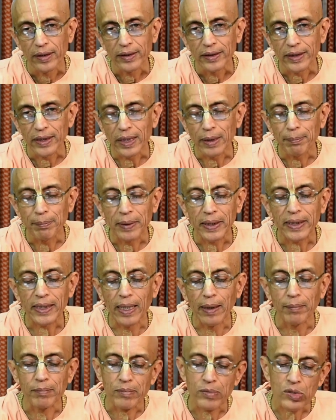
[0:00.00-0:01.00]
he
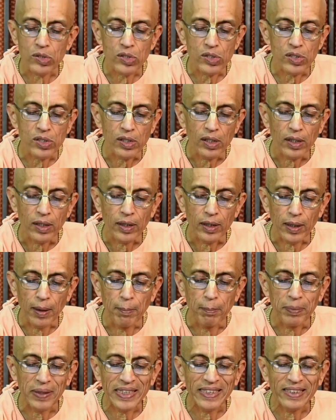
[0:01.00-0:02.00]
becomes
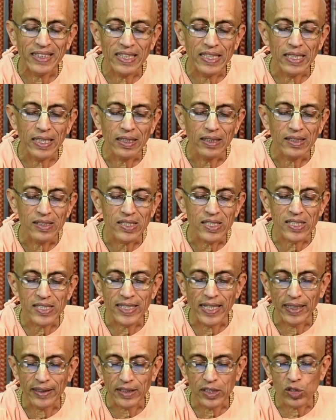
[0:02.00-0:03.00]
completely
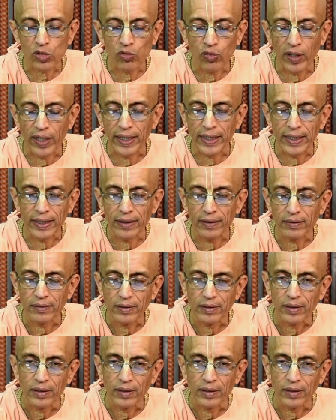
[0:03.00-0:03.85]
satisfied